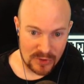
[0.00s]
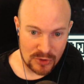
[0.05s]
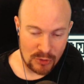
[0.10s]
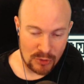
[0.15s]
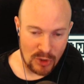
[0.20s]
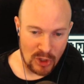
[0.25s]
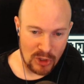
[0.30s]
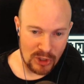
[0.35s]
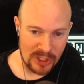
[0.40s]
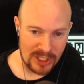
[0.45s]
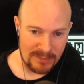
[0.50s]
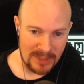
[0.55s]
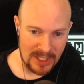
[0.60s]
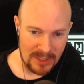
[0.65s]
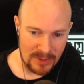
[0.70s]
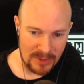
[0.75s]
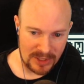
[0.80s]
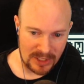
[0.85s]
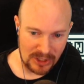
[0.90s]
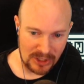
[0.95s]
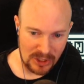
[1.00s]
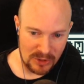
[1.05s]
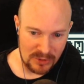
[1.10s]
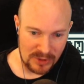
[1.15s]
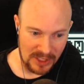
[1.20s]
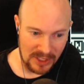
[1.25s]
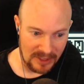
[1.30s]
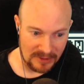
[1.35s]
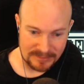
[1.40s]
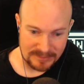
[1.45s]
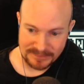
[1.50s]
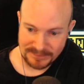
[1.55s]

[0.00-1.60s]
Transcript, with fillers: Trolling me with cloaking.